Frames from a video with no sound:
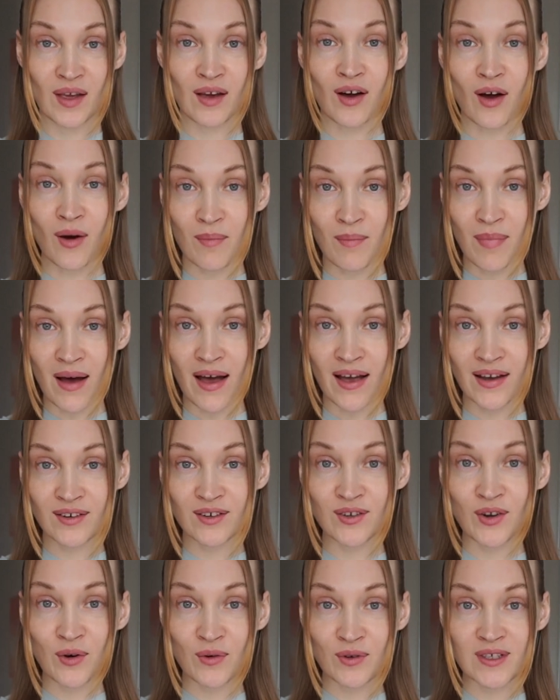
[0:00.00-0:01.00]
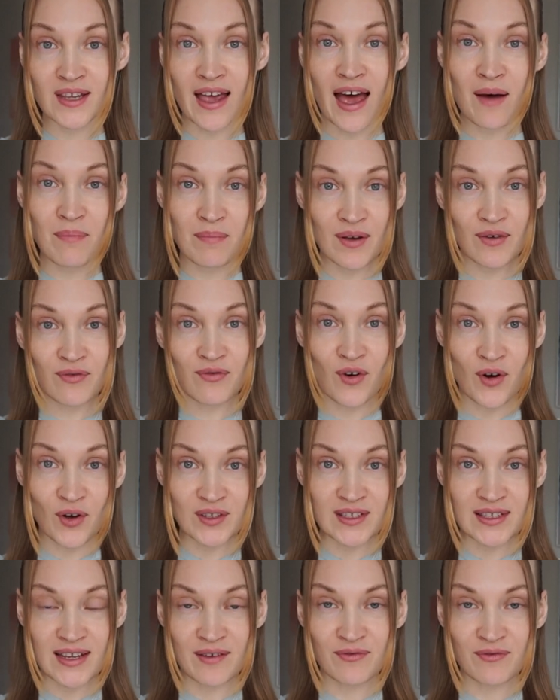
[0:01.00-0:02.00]
Combine those happy
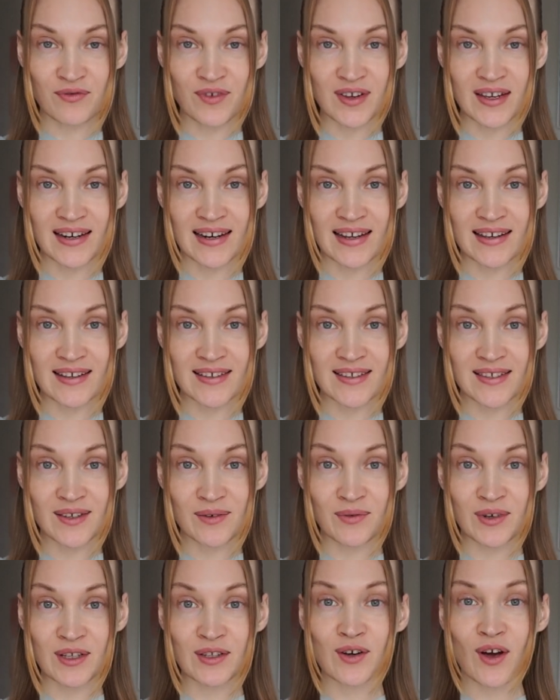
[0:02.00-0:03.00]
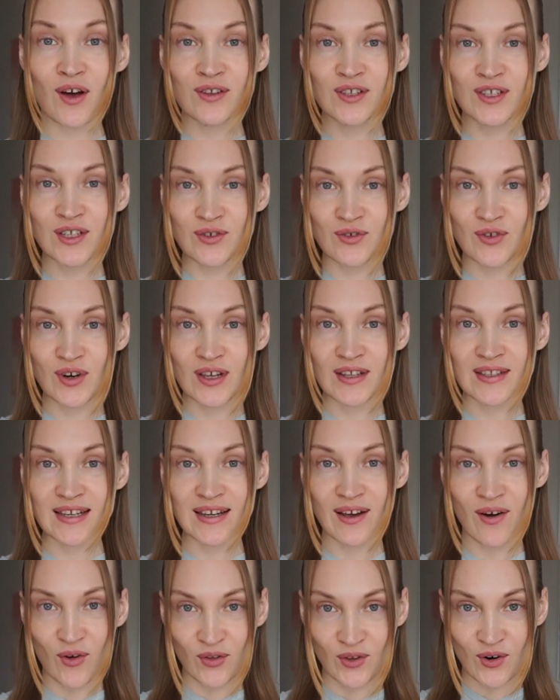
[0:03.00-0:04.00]
thoughts and feelings with
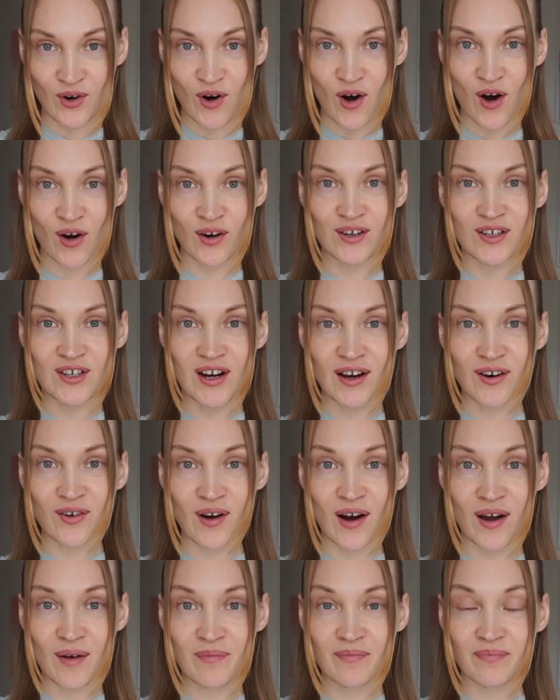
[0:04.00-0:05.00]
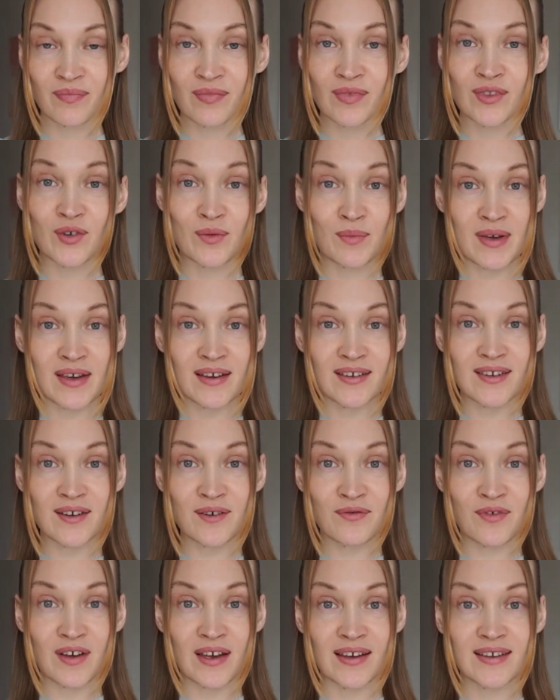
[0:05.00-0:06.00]
concentrating on your heart chakra to make the
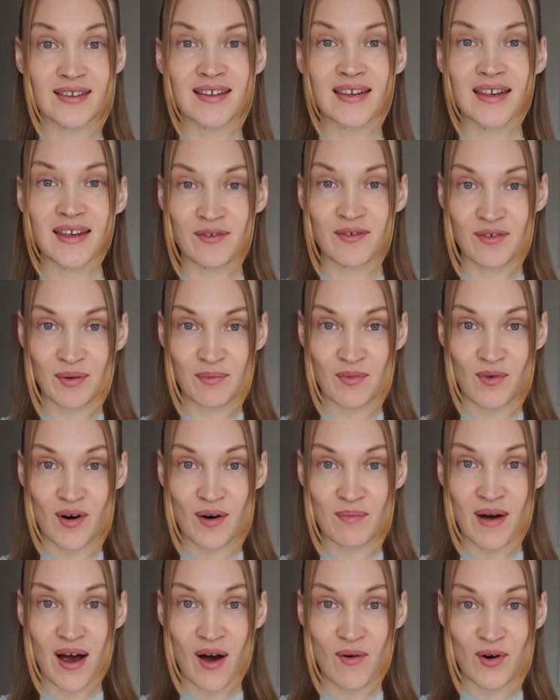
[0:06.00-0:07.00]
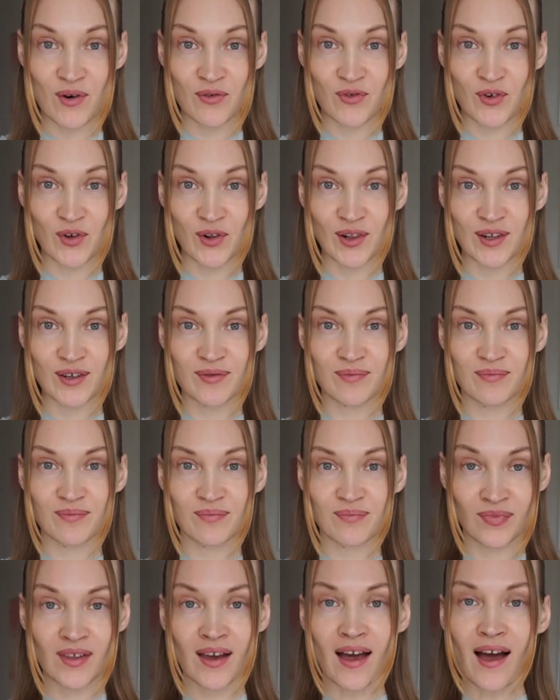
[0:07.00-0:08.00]
effect even more powerful.
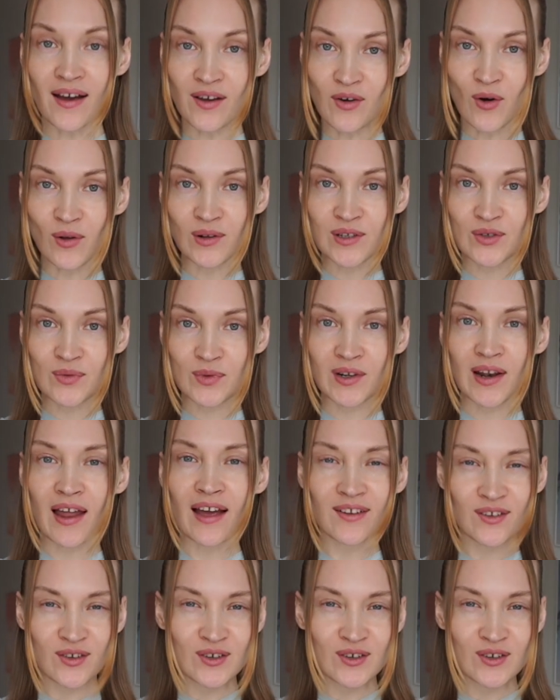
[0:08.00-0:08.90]
I also would like